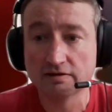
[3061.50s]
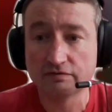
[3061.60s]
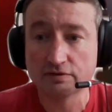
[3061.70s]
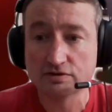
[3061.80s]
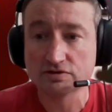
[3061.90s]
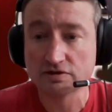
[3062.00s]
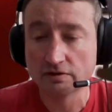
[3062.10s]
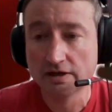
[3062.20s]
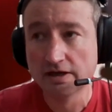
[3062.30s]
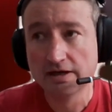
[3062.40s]
the future.
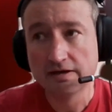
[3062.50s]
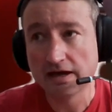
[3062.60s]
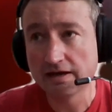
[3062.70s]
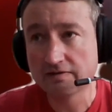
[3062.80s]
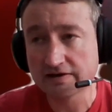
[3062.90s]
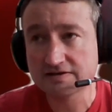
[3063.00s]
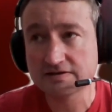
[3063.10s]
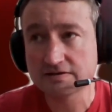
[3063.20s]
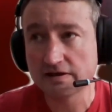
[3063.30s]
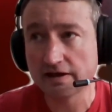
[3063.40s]
So
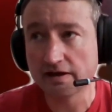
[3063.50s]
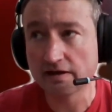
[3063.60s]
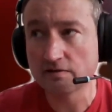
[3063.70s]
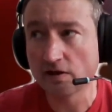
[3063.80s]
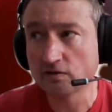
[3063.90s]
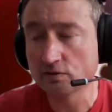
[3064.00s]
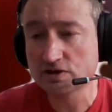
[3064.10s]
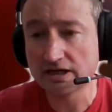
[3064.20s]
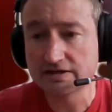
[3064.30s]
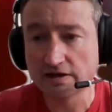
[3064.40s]
that's, I don't know,
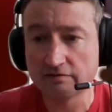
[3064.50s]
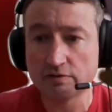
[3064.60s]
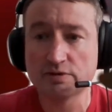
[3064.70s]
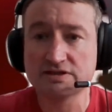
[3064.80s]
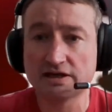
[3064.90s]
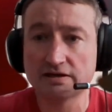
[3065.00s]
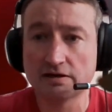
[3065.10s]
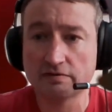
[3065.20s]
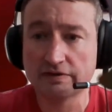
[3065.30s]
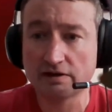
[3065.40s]
Shelley, have I missed that in
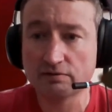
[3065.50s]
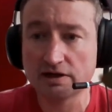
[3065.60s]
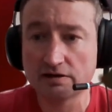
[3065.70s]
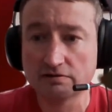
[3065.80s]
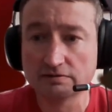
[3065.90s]
that regard?